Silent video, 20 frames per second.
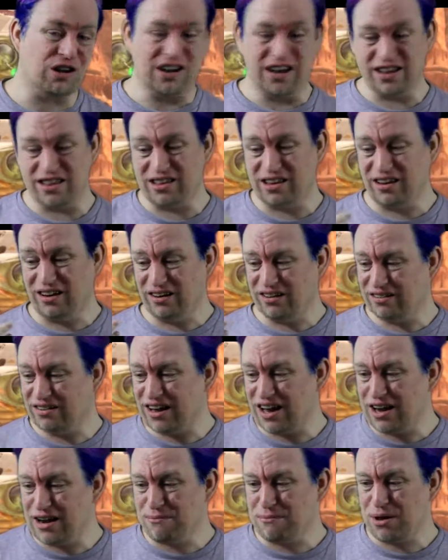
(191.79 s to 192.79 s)
and the
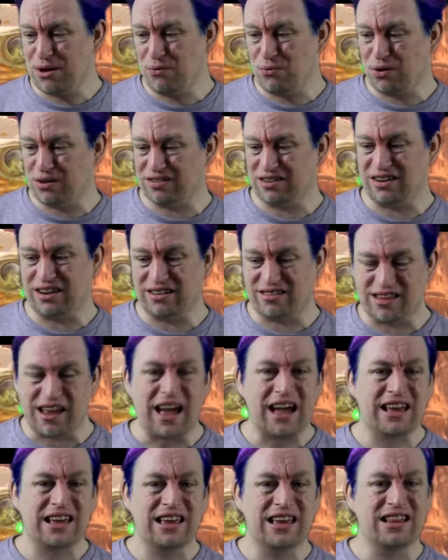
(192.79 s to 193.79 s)
enemy wasn't
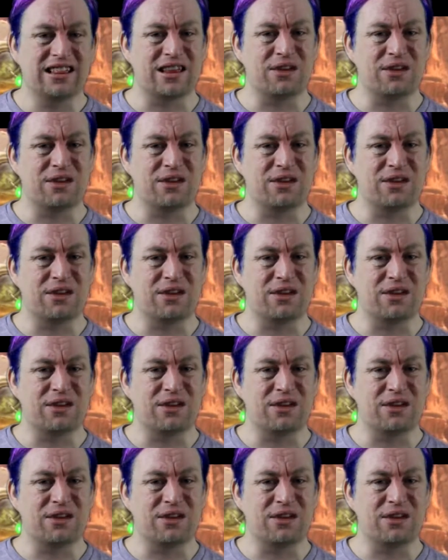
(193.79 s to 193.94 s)
attacking,